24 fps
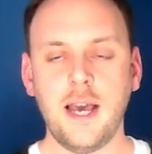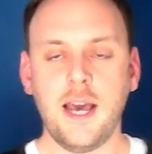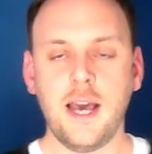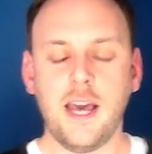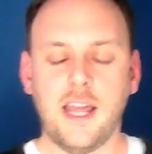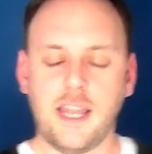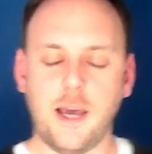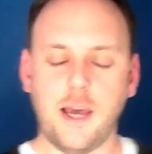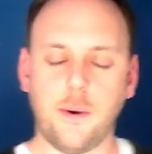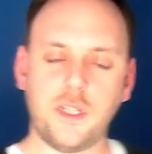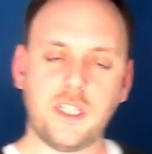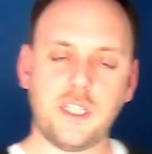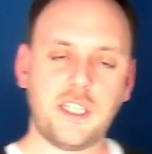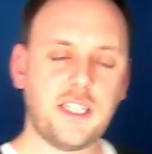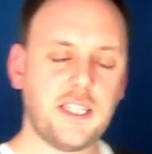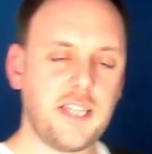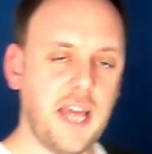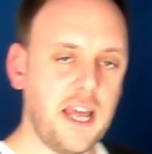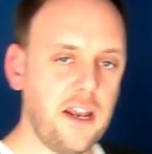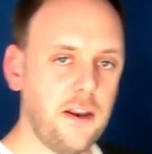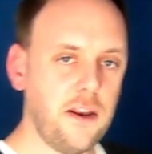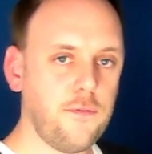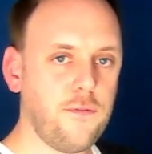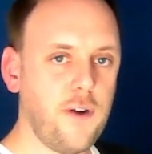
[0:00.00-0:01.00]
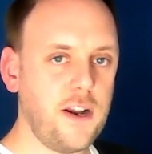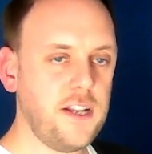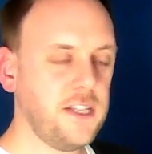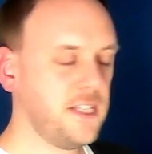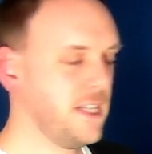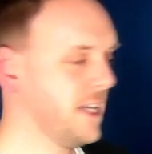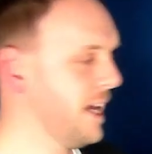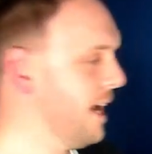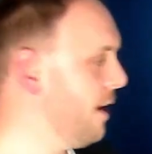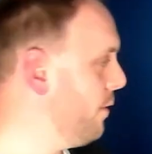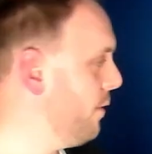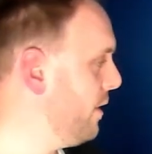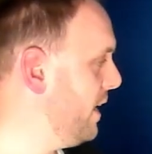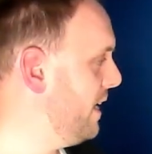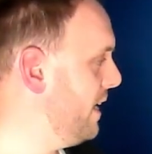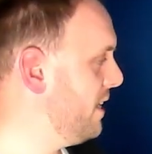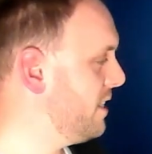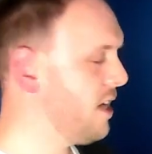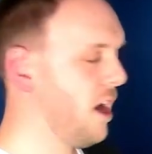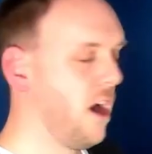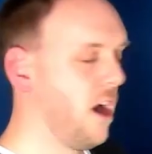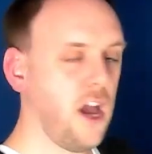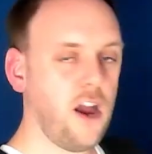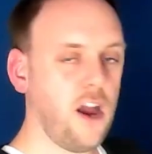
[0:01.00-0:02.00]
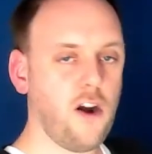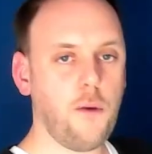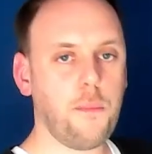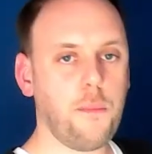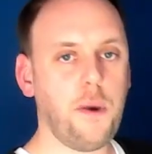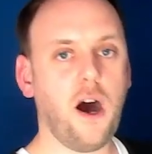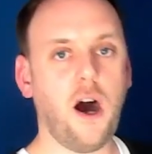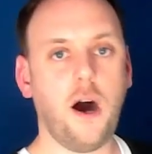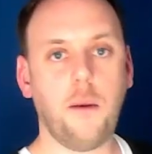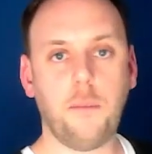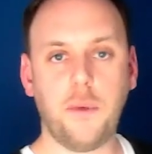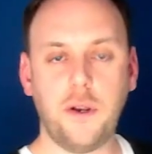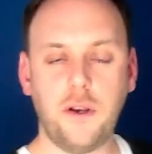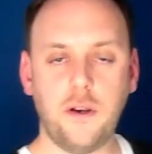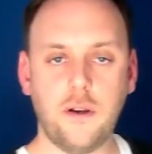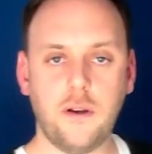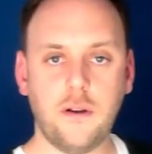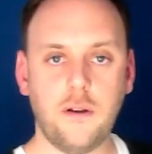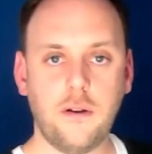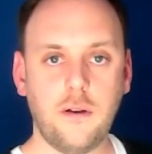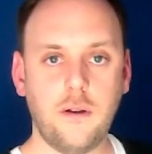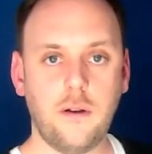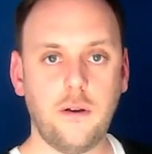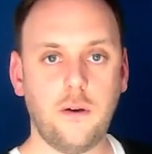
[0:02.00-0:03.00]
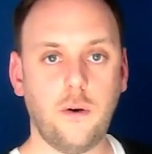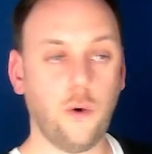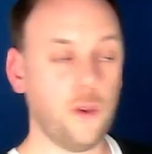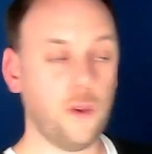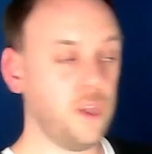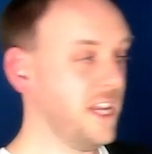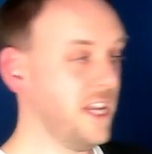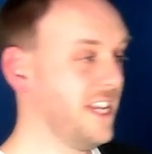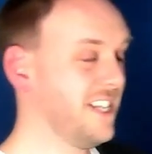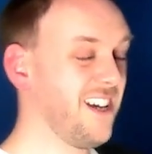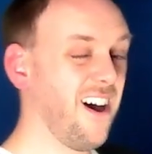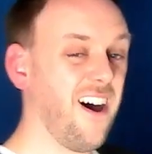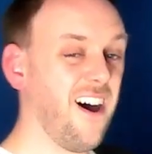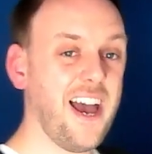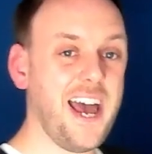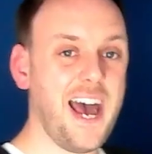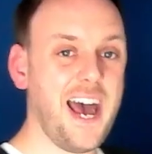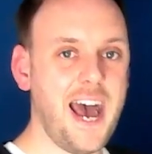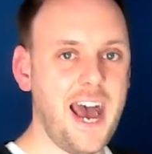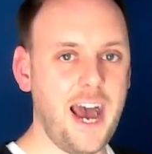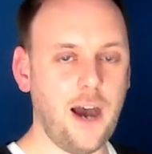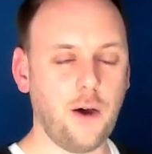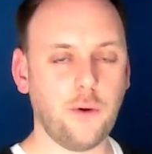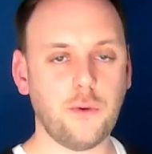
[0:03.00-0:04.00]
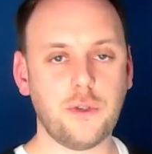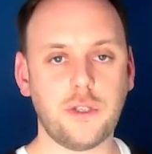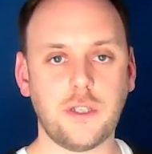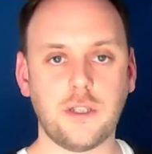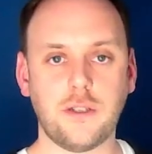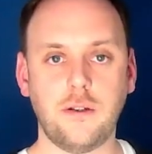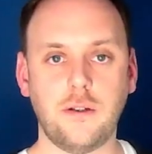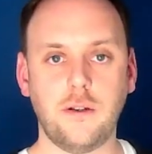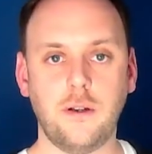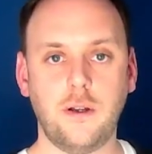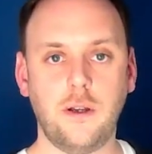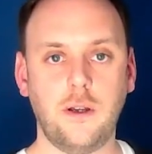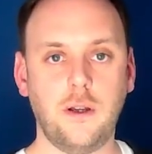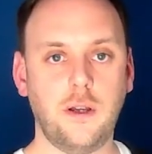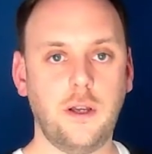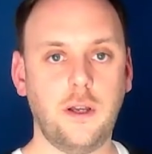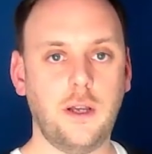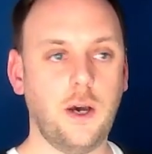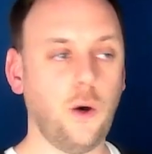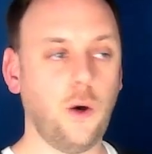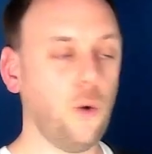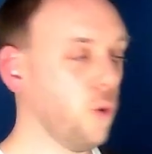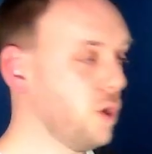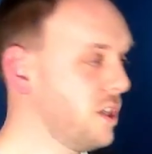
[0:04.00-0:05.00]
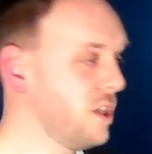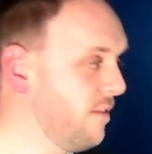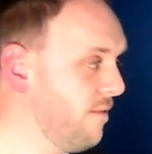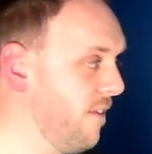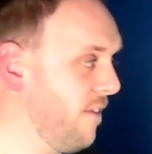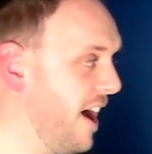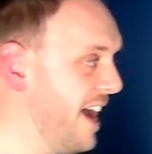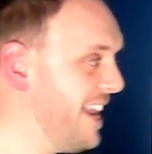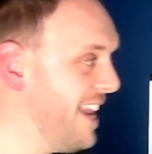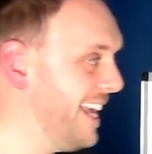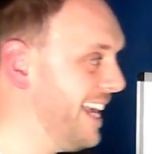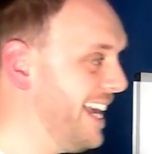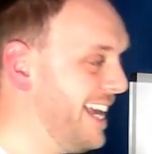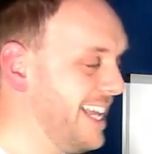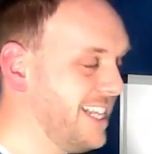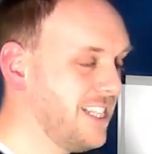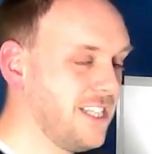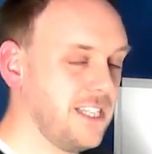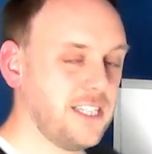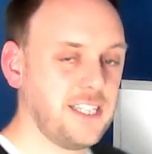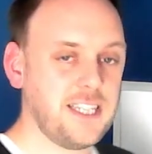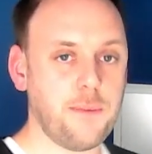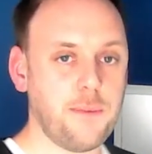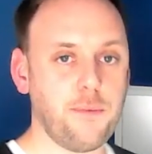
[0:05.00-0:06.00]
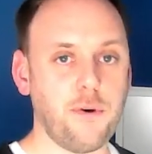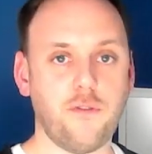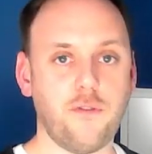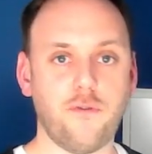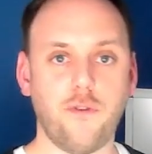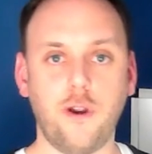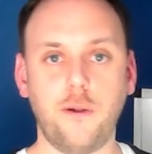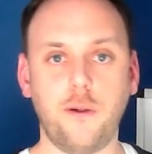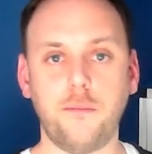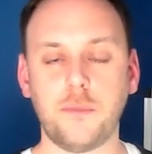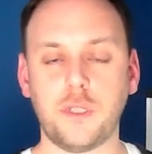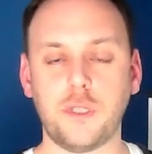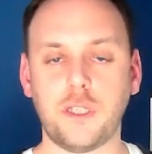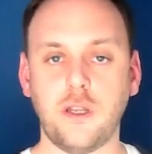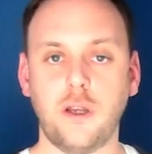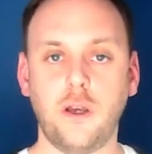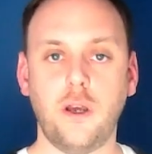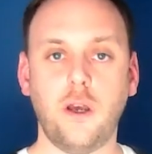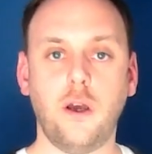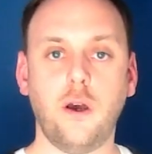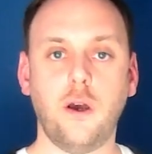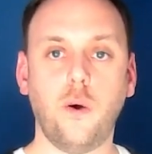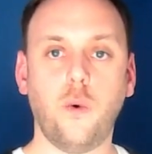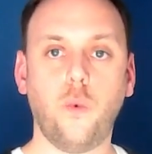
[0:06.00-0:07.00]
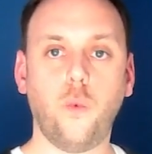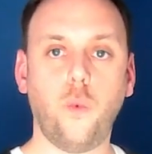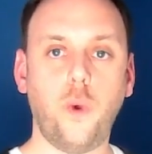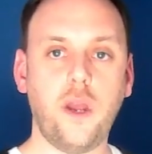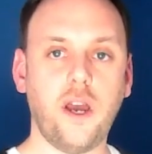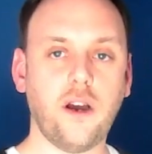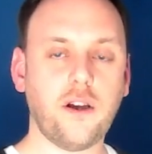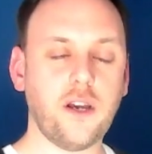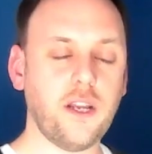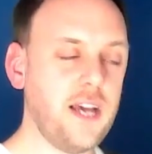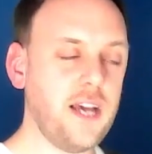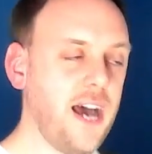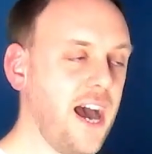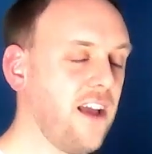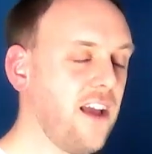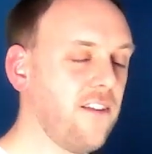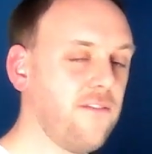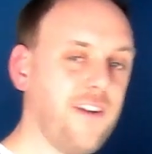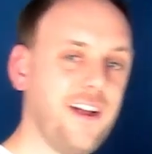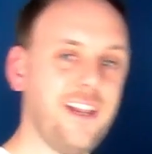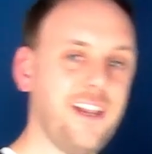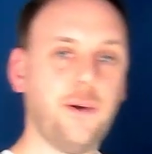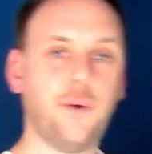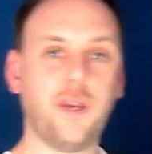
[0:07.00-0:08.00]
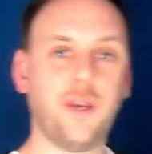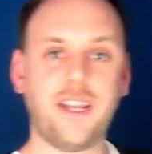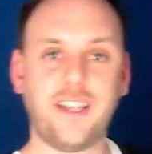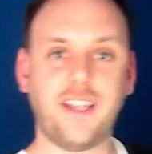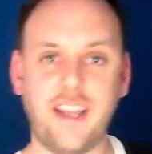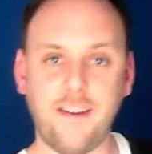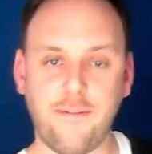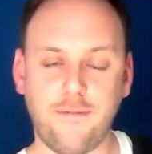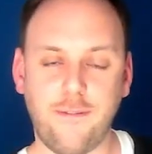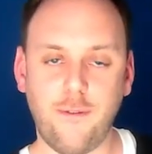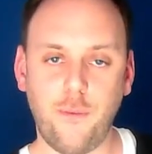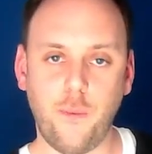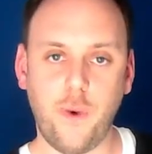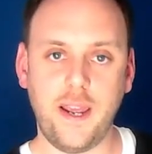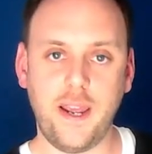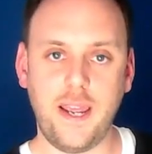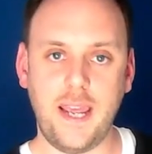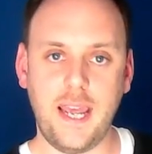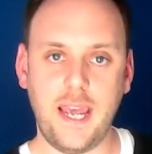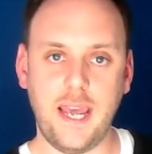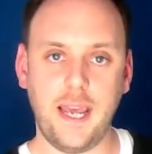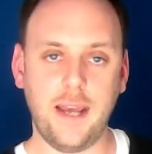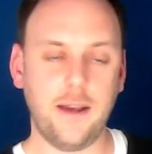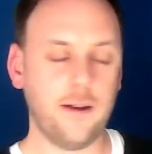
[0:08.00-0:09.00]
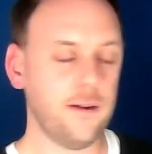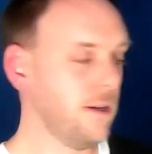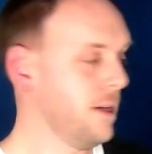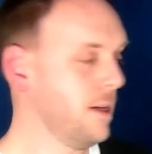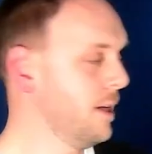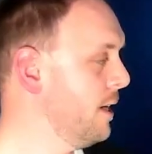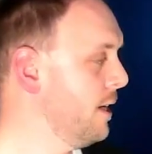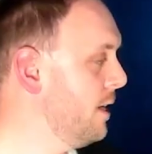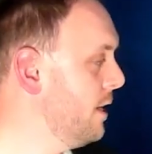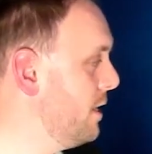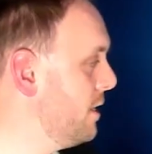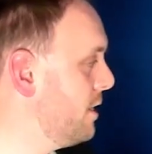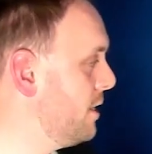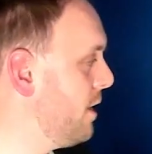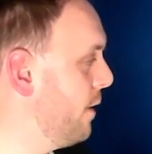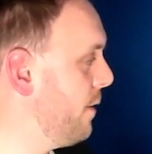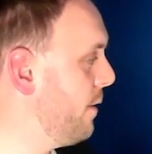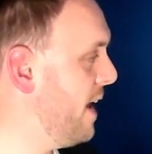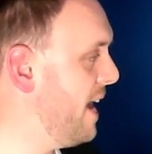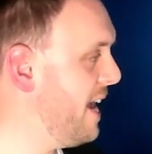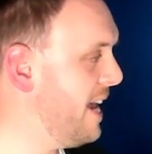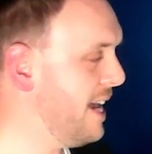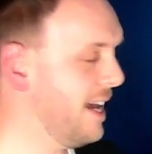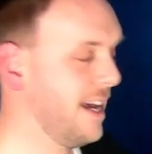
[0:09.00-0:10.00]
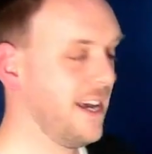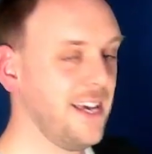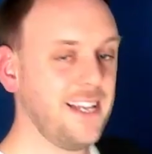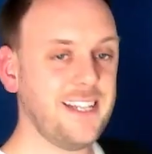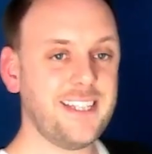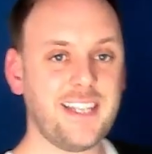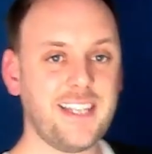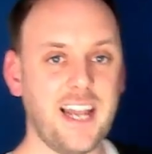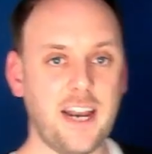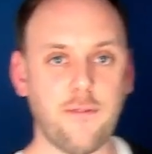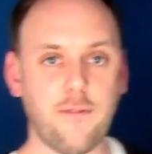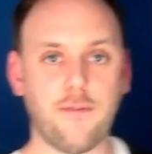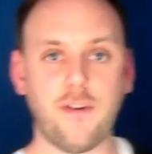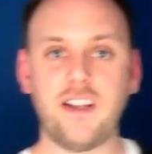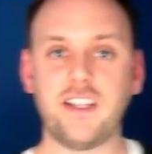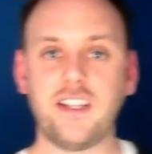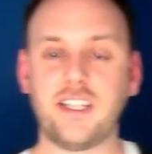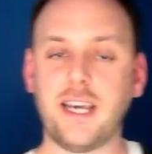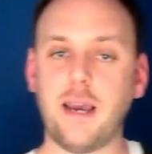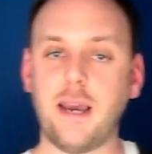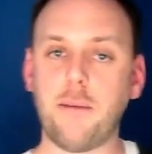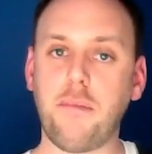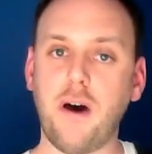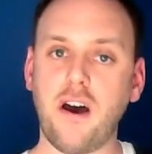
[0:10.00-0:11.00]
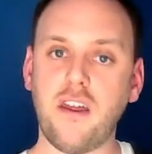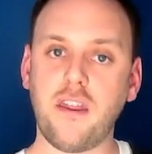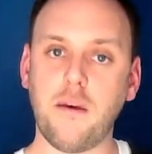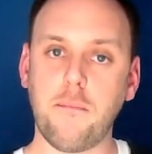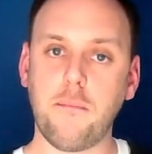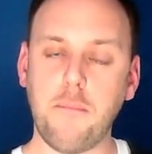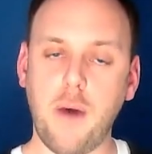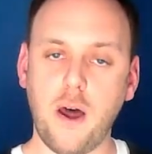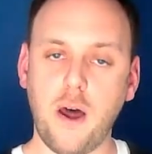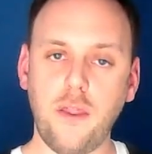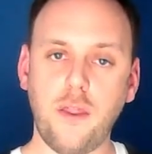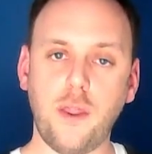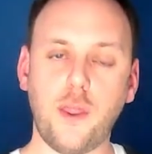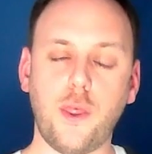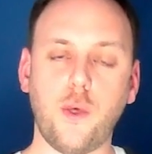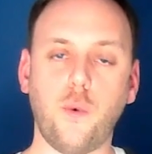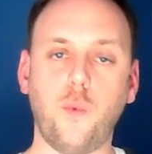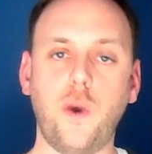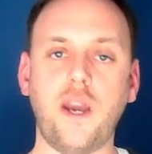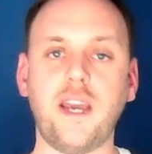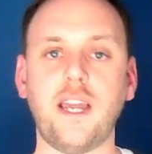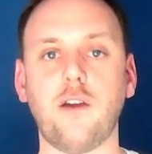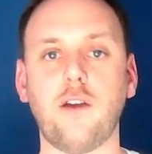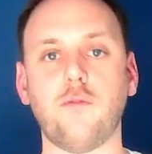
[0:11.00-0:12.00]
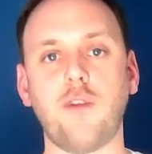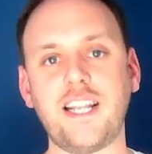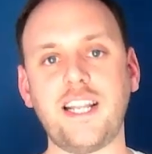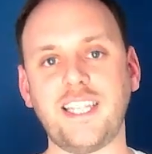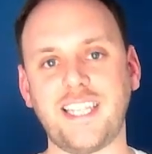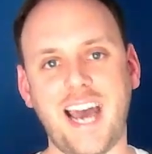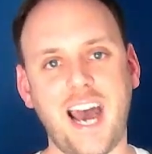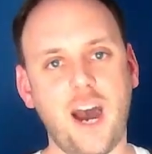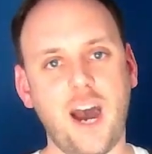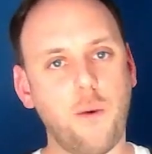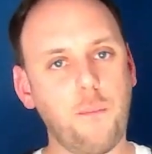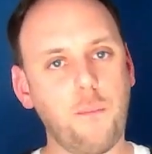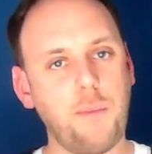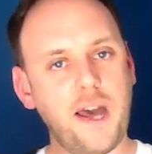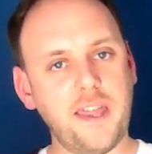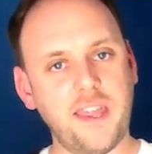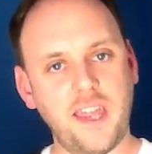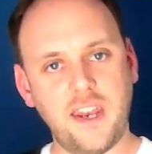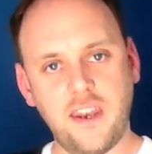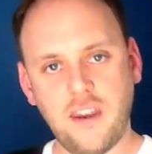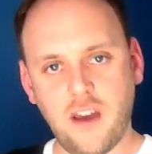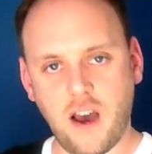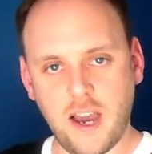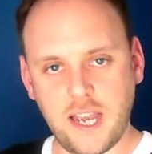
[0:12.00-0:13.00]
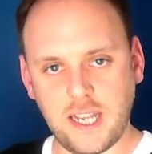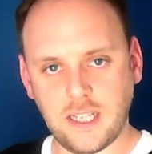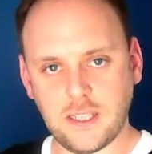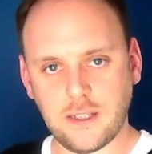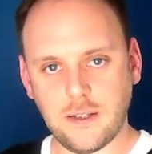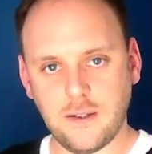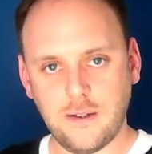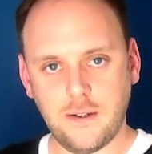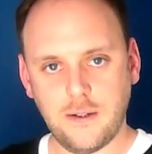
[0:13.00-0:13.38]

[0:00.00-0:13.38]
Now, instead of renting out the entire apartment or the entire house or dividing it into separate rooms, we are going to add value in a different way here. So here, instead of renting it by the month, we're going to rent it out by the night.